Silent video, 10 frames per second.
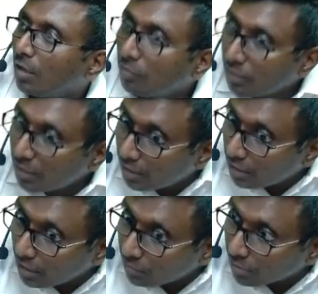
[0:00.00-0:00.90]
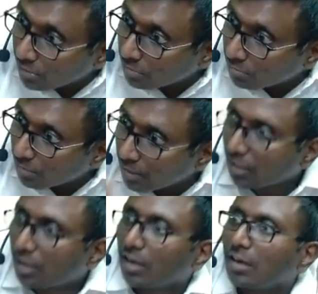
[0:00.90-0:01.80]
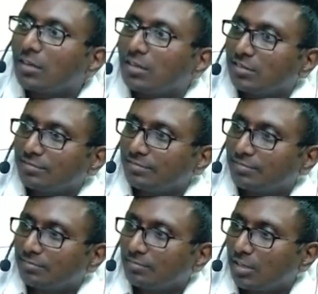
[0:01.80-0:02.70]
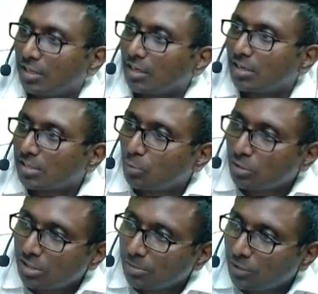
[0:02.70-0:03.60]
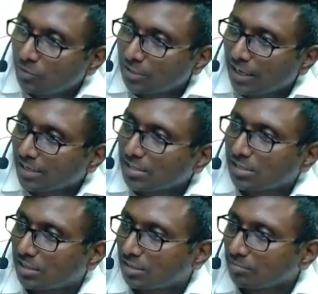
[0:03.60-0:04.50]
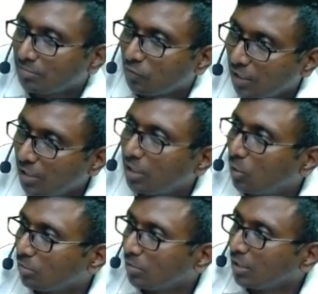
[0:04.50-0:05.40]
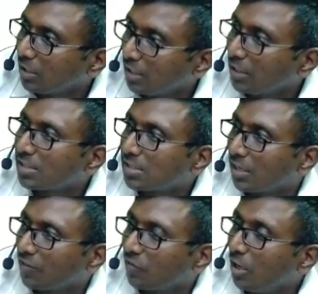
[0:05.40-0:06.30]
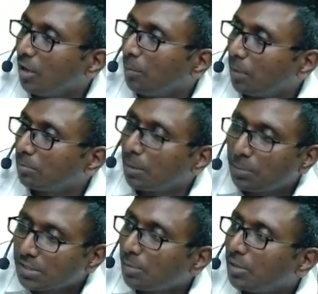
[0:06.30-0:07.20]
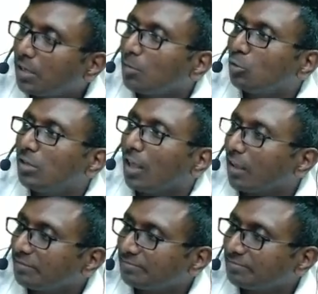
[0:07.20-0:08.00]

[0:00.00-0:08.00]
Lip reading: when it delivers to my hand, correct na? Suppose he met with an accident, fell down, he is safe, but my pizza became mudde.